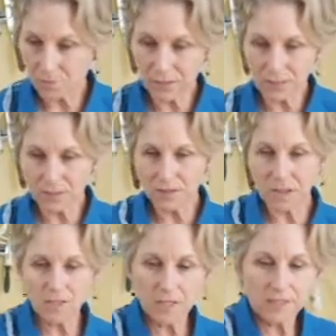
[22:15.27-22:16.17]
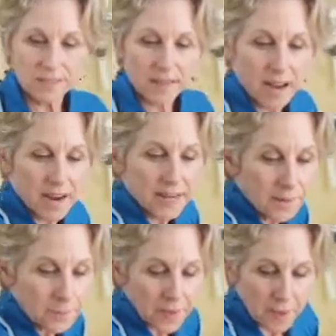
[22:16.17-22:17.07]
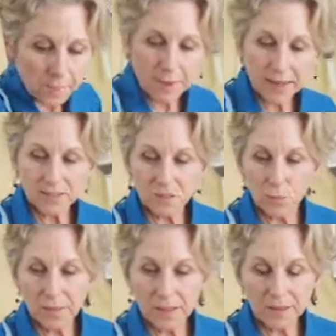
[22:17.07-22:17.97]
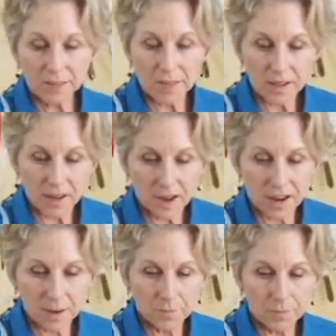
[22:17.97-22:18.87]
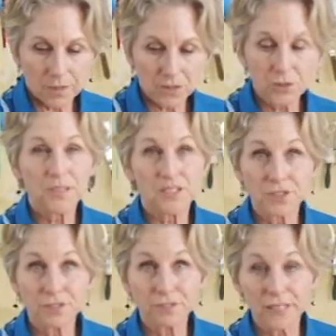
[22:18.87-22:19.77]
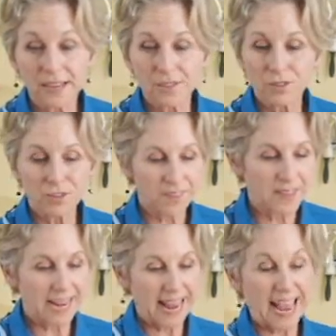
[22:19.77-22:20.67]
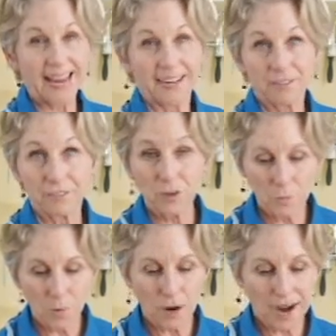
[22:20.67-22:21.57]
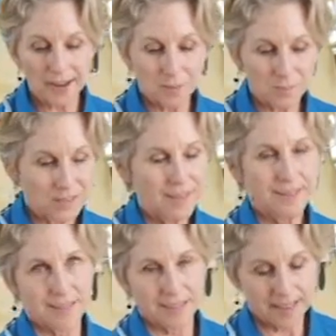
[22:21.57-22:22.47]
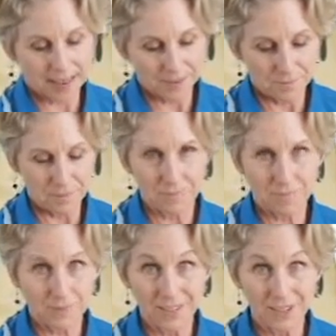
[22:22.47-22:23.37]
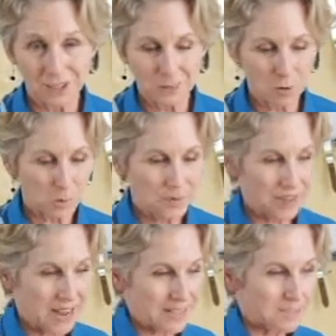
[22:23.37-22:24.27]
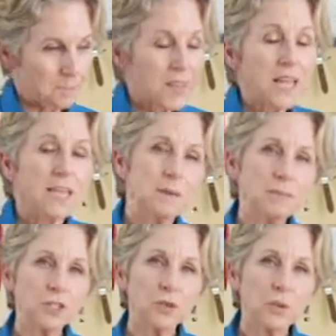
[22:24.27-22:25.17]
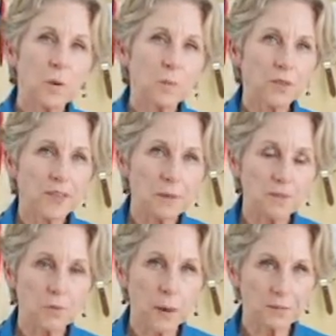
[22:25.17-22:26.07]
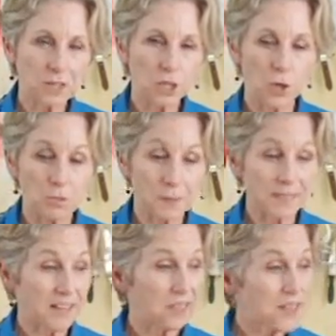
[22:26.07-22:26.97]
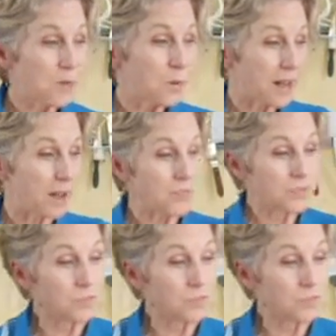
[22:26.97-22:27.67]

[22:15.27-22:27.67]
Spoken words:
a little sauce on the side mixed with the traditional flavors, and then I added a few more items to give it a little more pizzazz. Let me show you one more thing before we have to close, because I think what else is